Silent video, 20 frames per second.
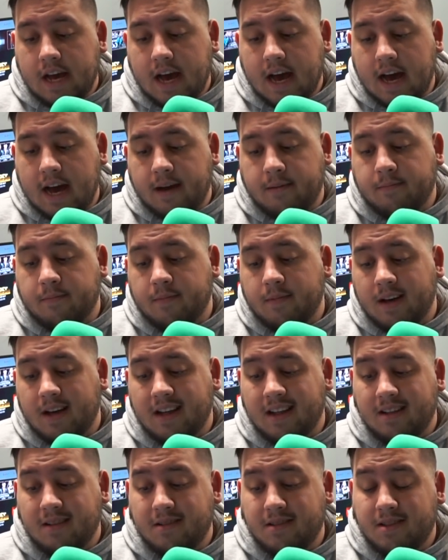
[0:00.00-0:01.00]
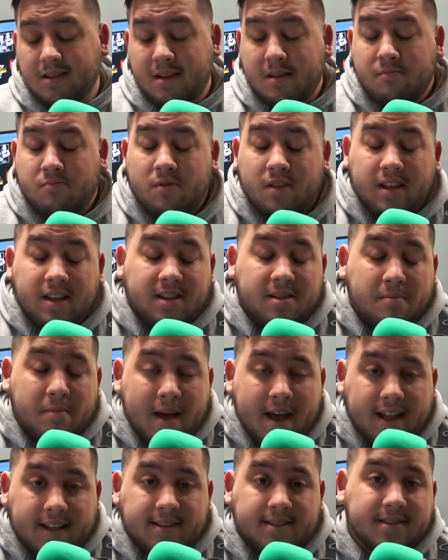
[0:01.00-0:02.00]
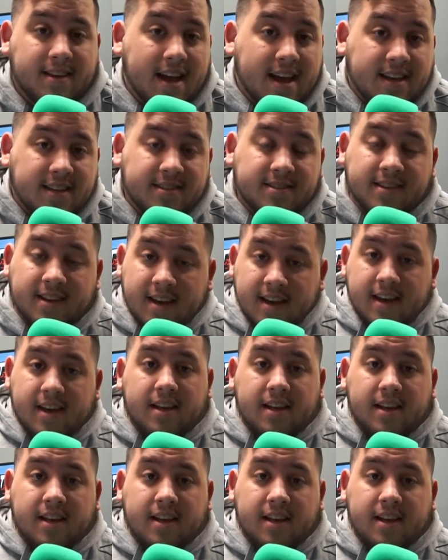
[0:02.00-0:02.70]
Um, it really depends, guys,